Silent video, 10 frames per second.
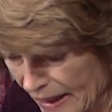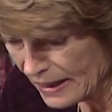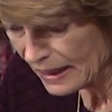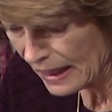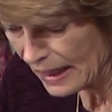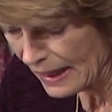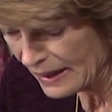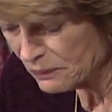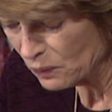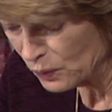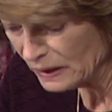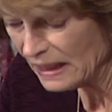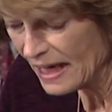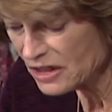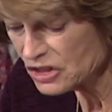I, I would
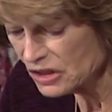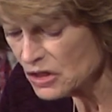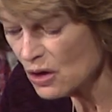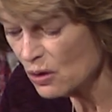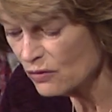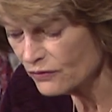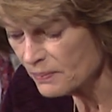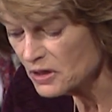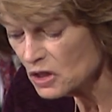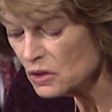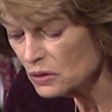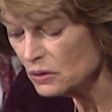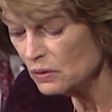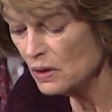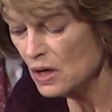like to know from
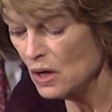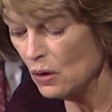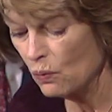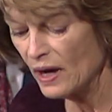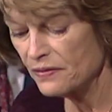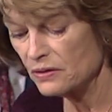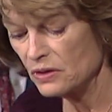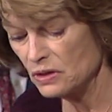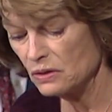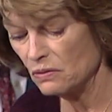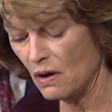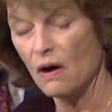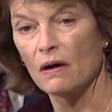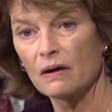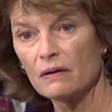you whether you
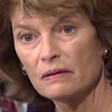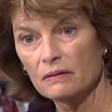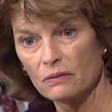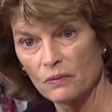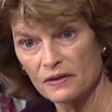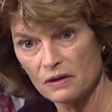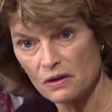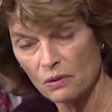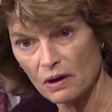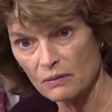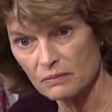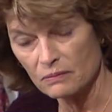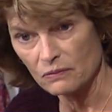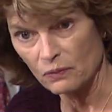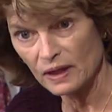are whether you are
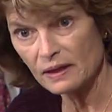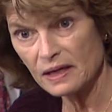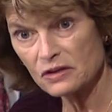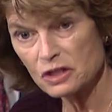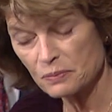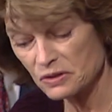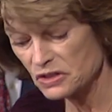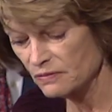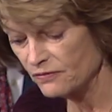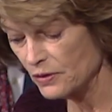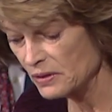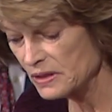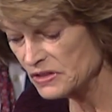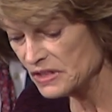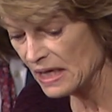willing to put some
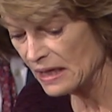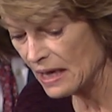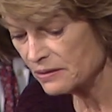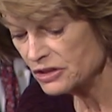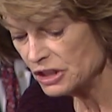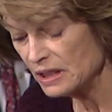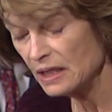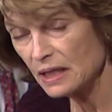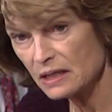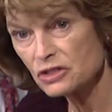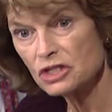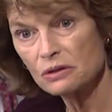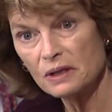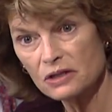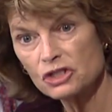focus and energy
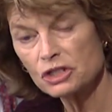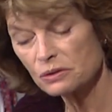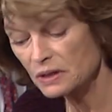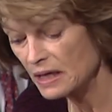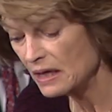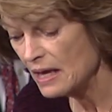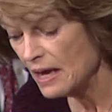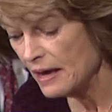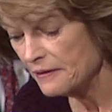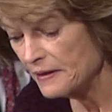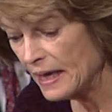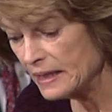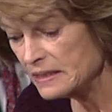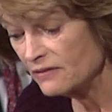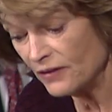into ensuring
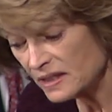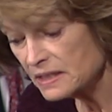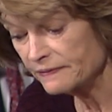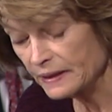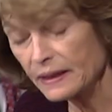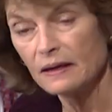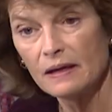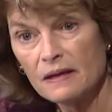that effectively